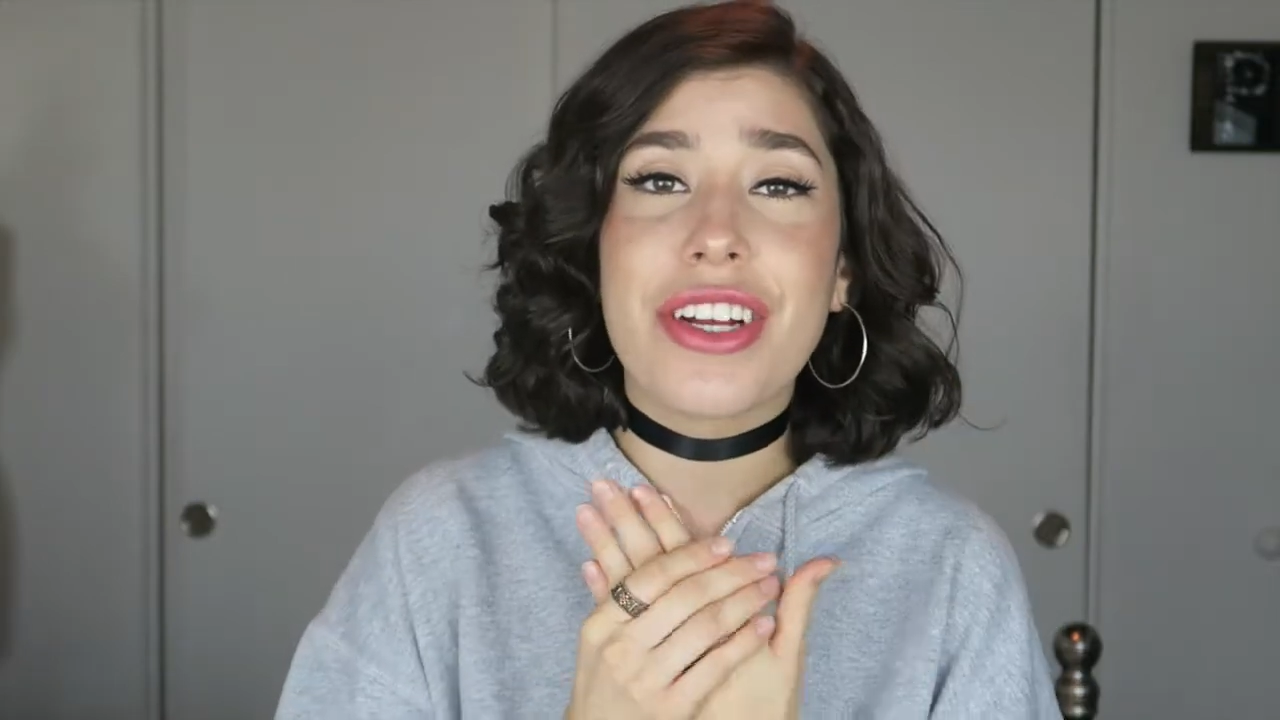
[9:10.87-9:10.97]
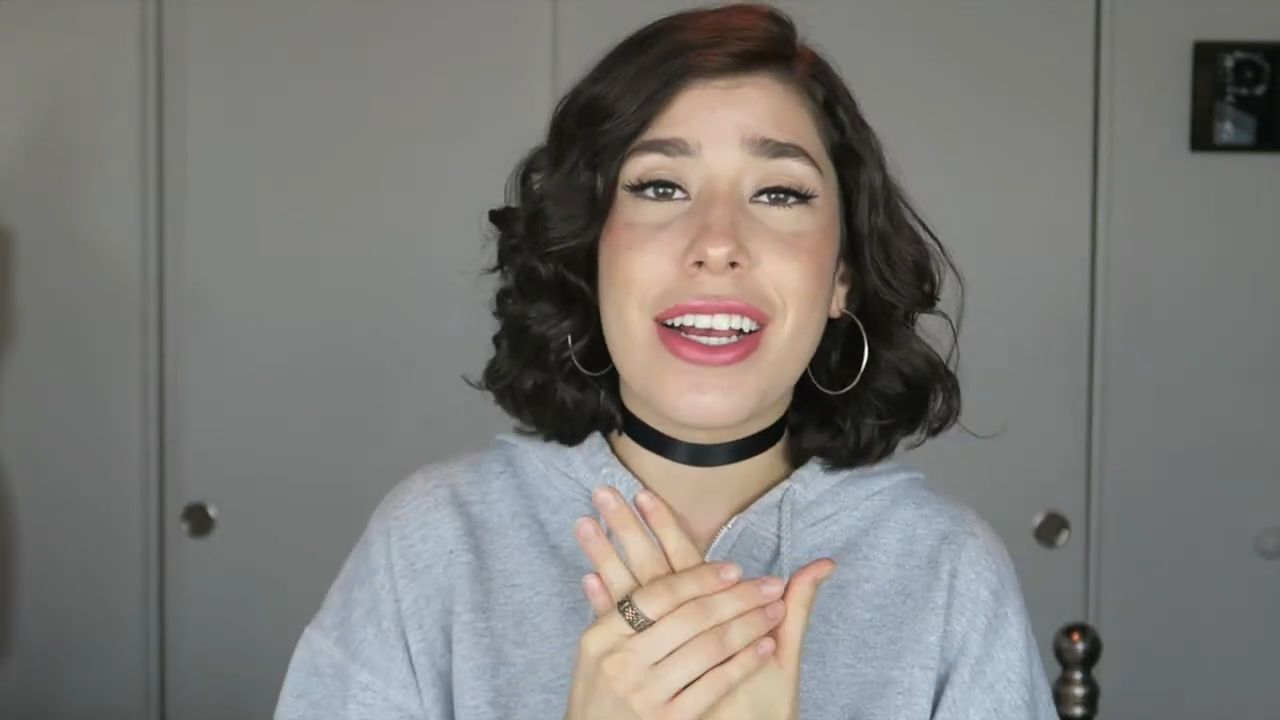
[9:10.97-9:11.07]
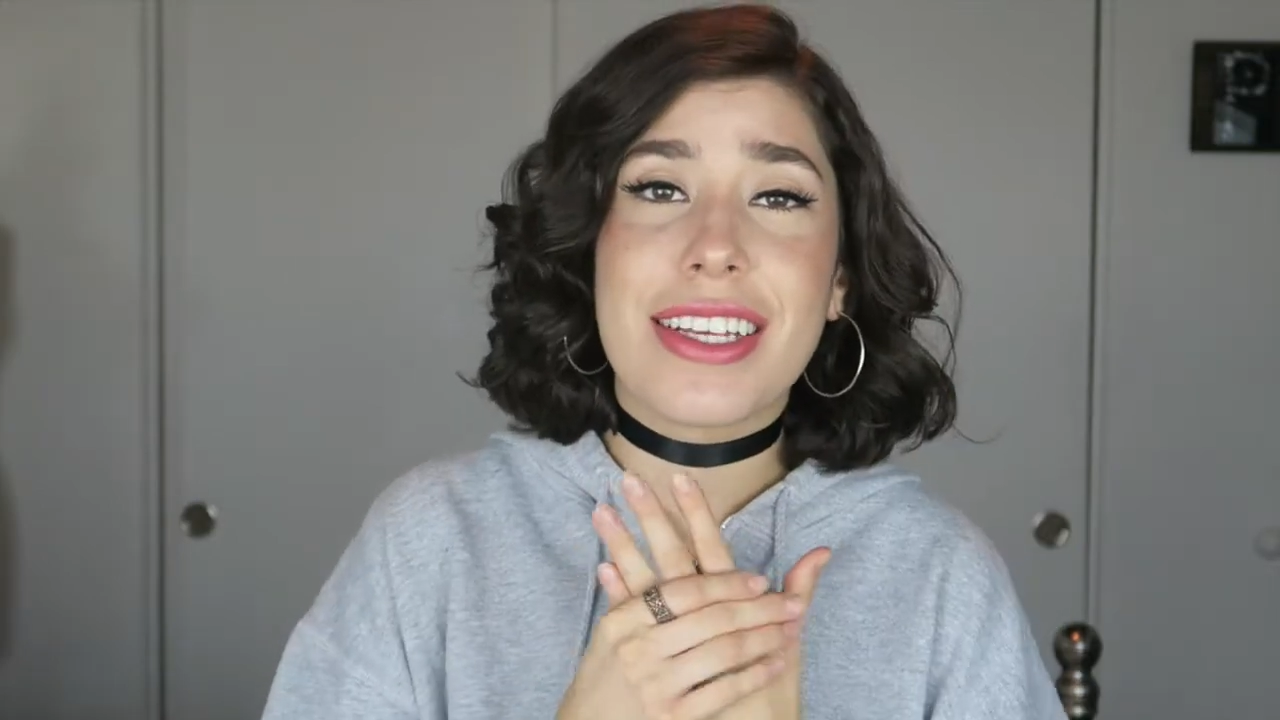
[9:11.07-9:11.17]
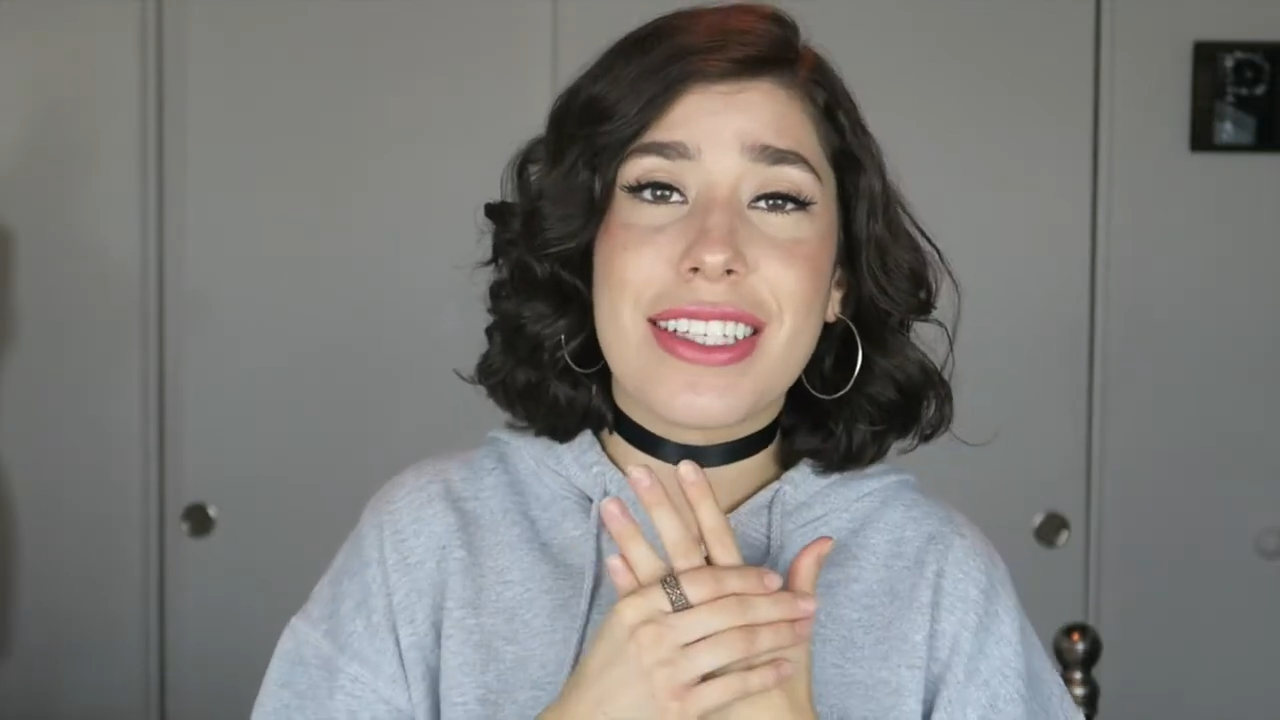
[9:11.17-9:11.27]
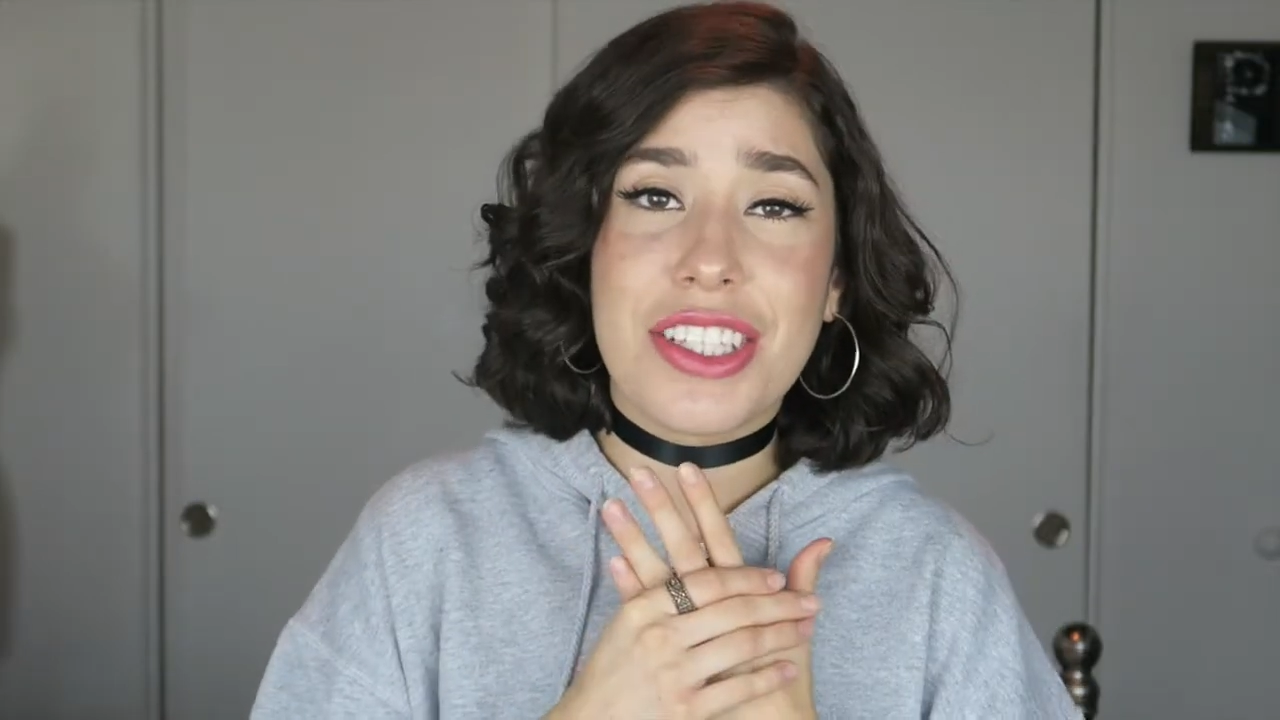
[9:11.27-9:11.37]

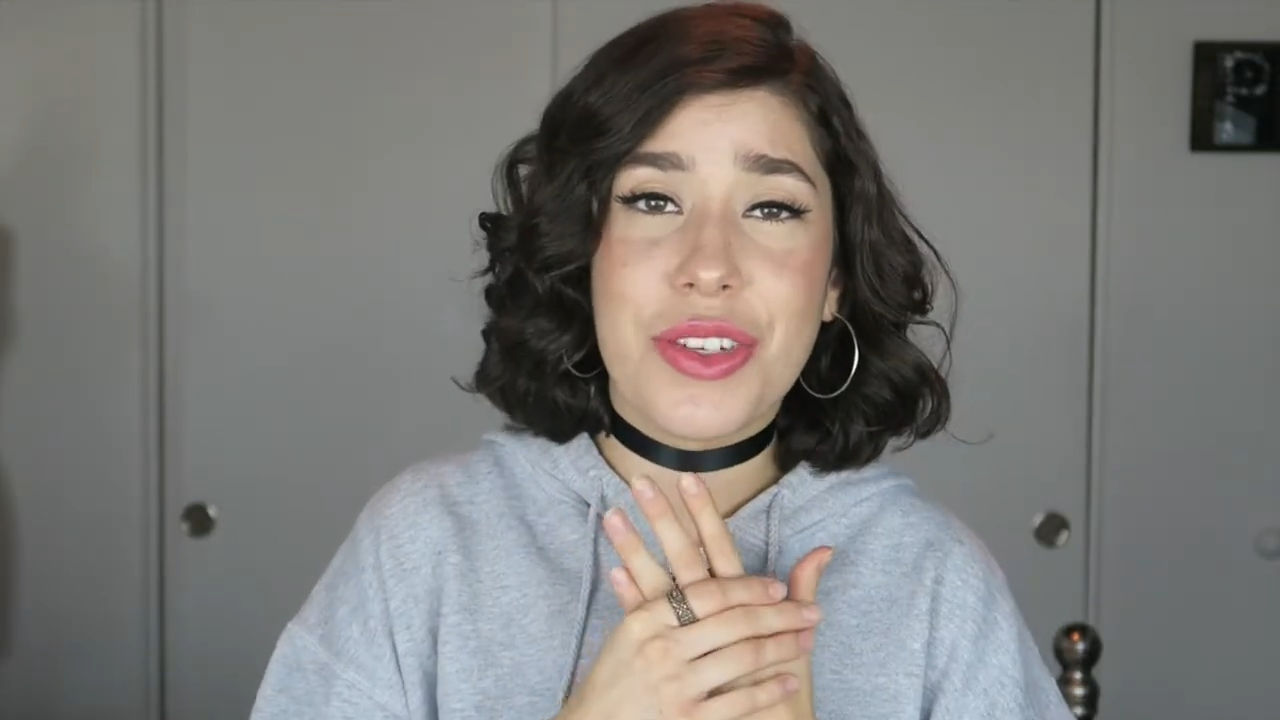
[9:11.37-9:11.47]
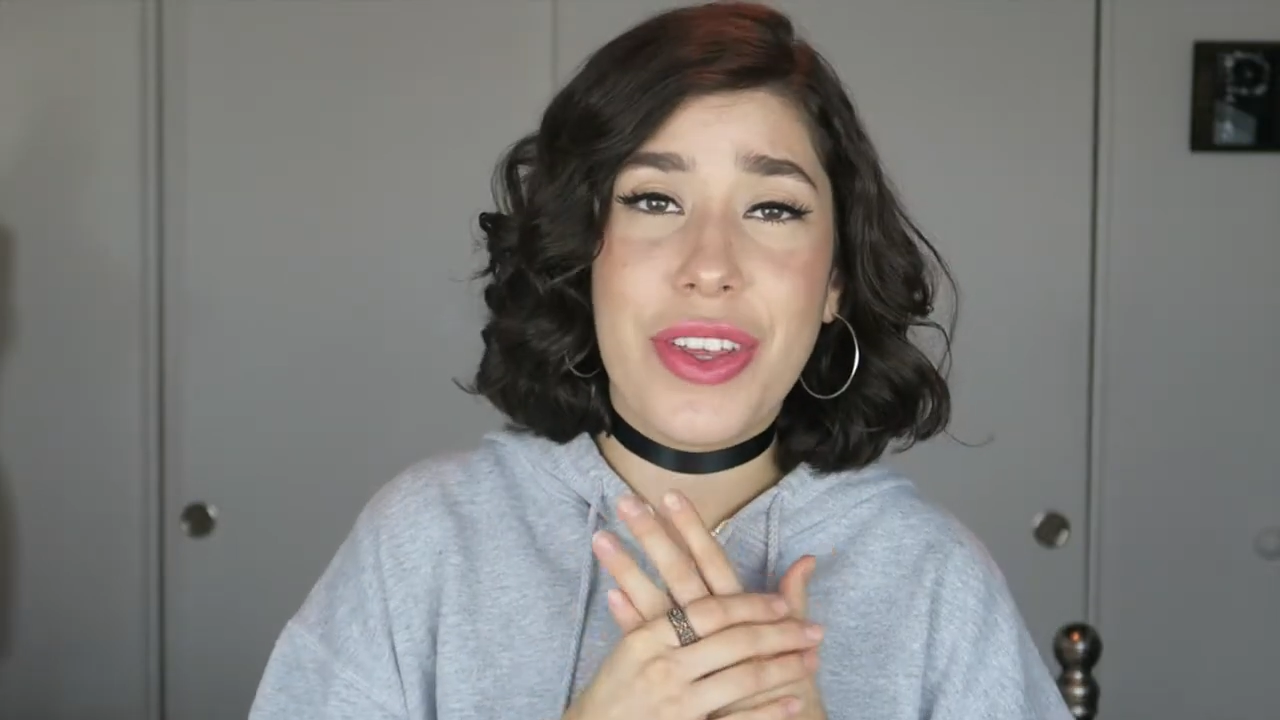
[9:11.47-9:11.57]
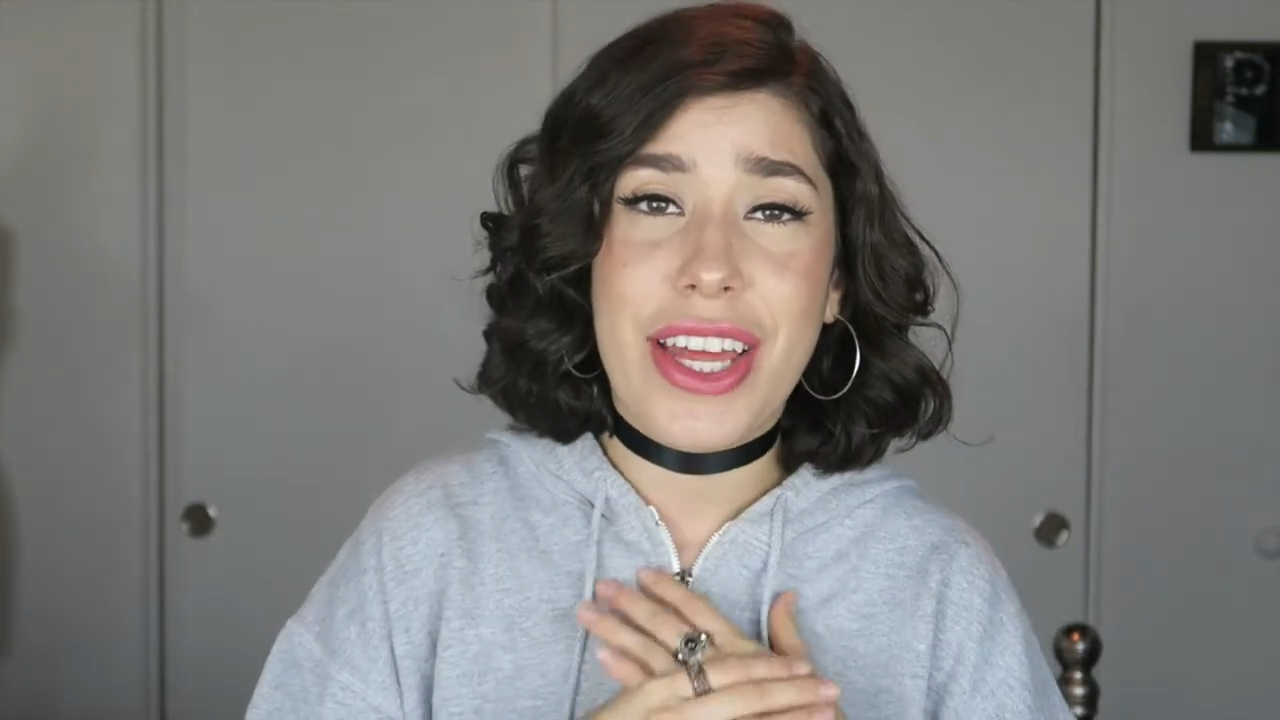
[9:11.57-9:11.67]
accessory